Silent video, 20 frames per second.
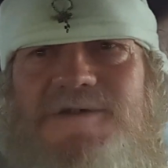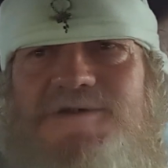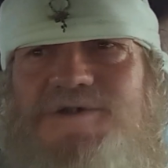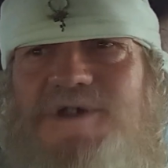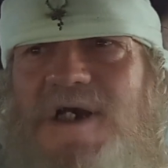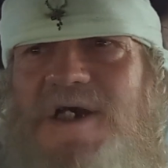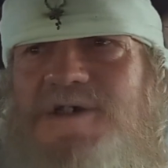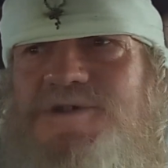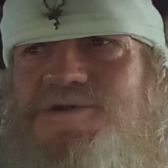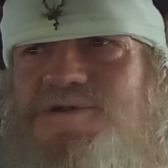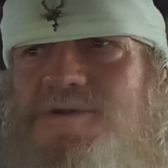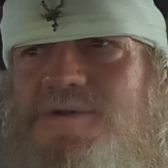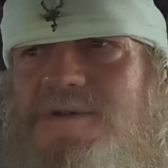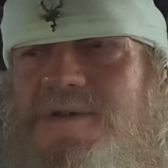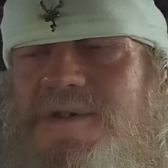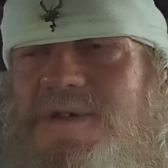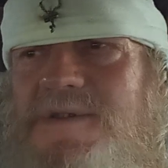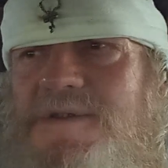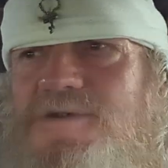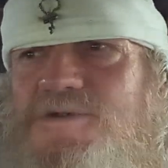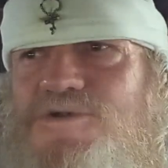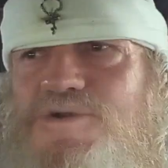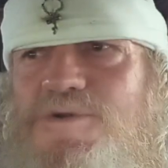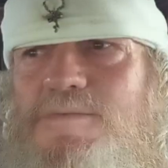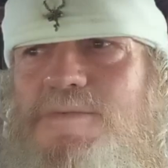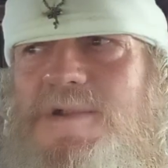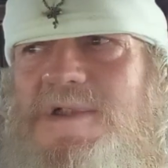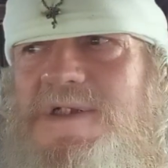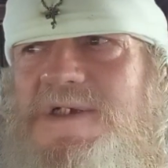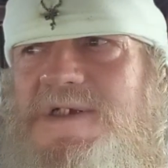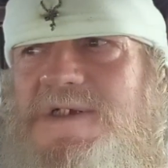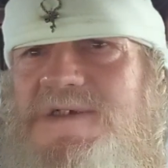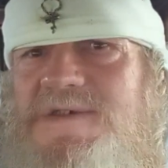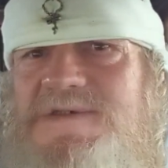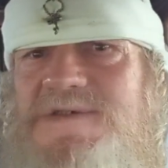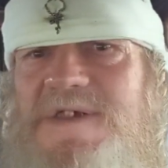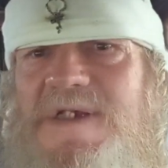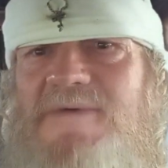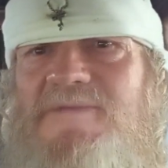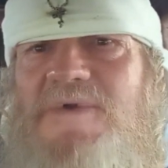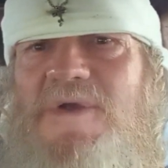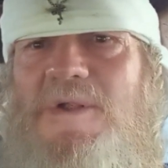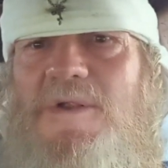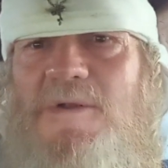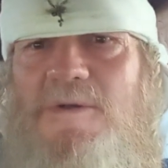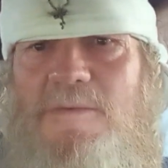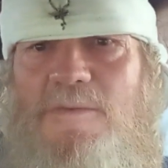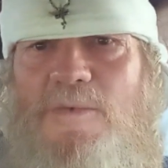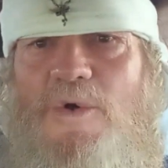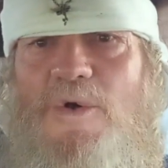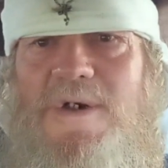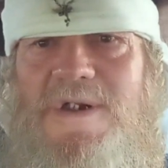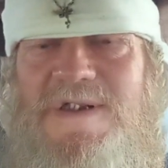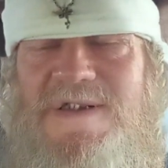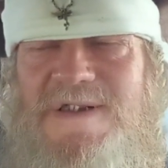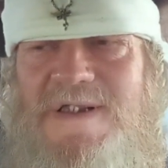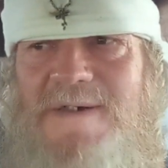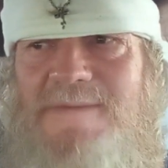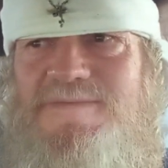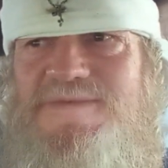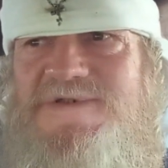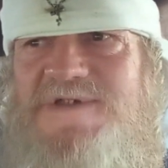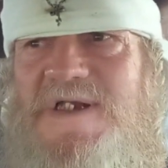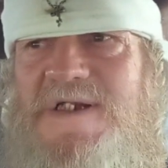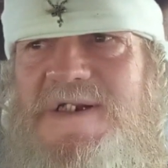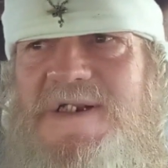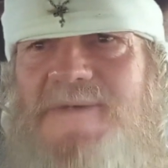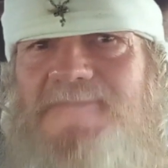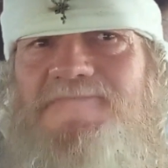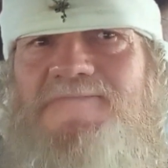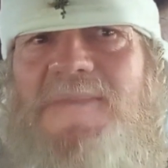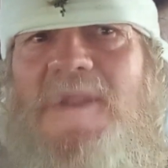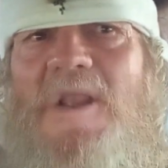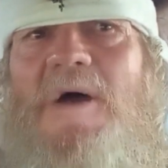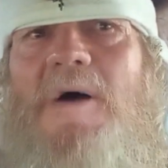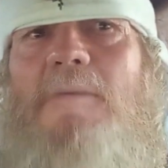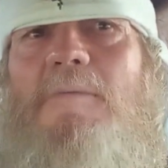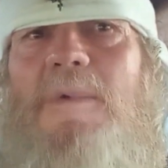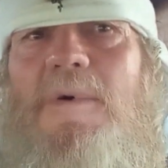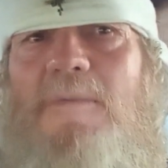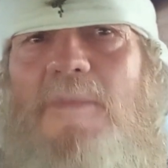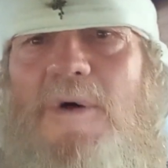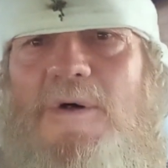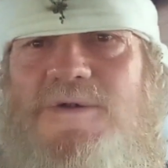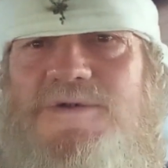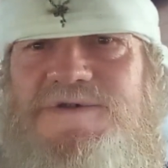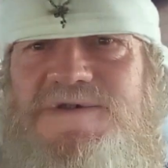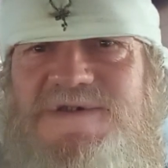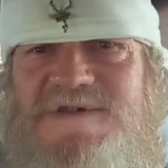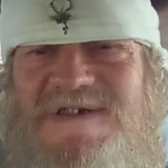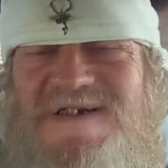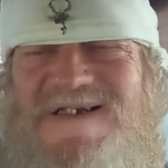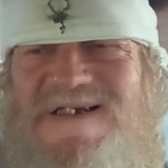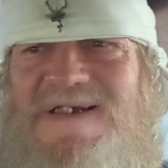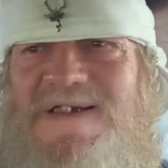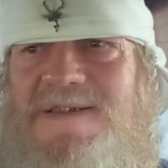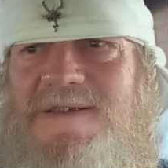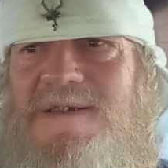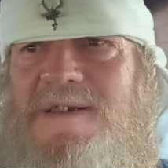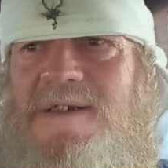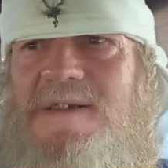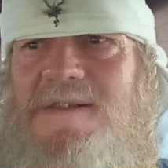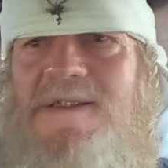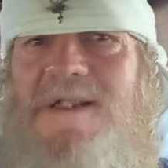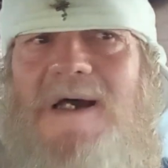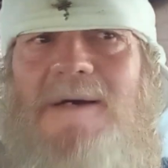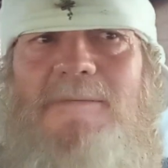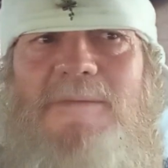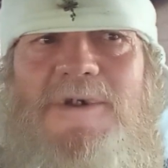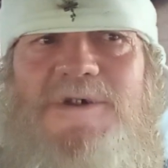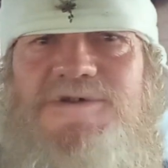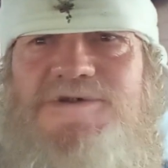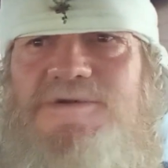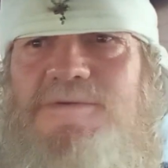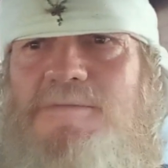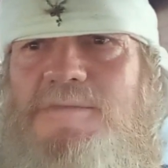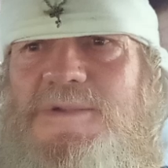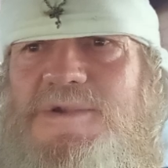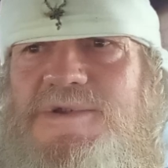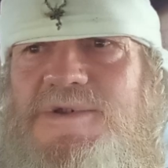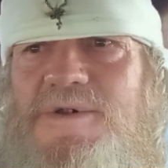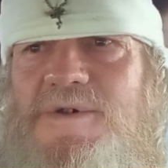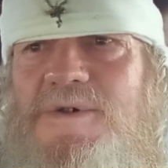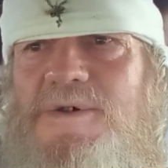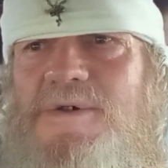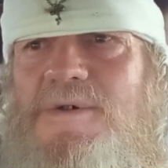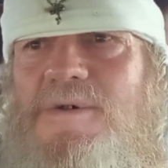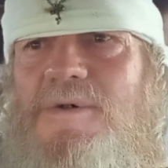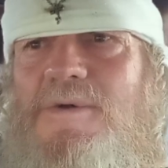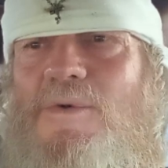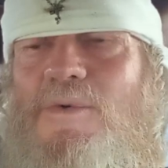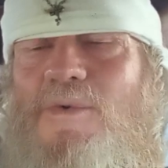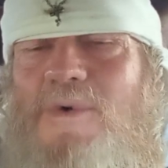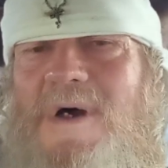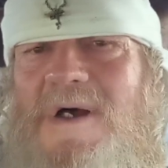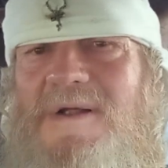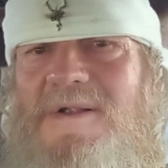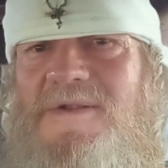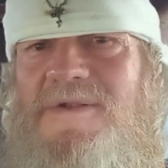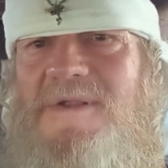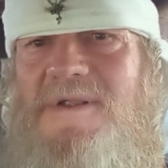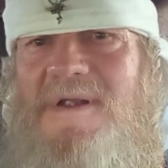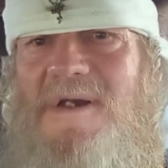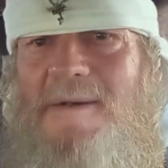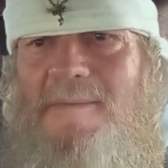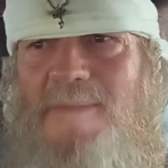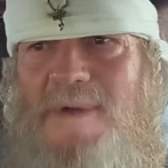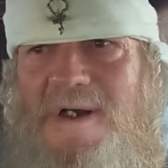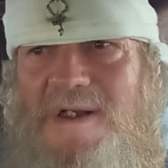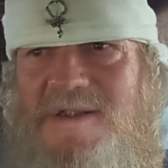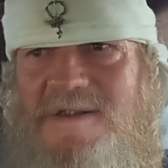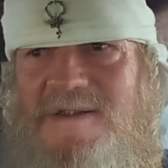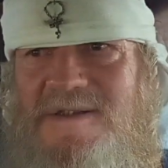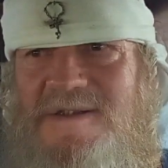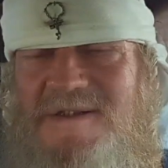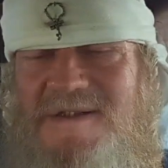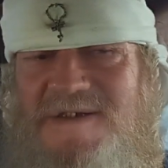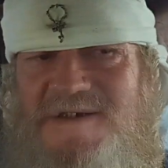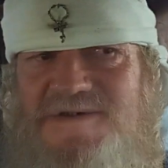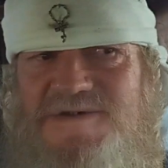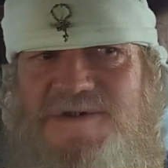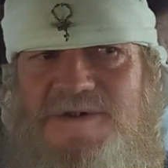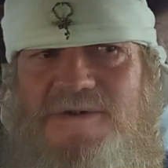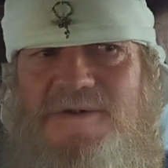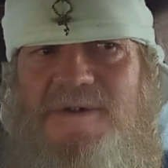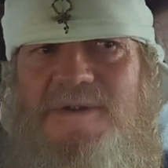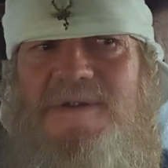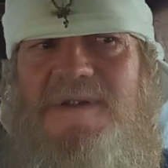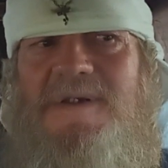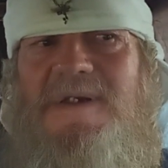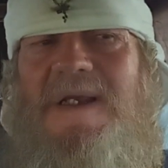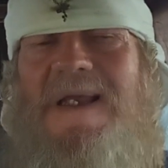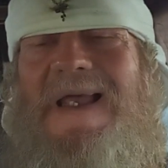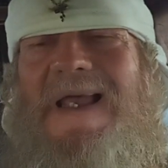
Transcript: Jasher and Jubilees give you a little more in-depth study. But Moses, again, not much material wealth upon this earth.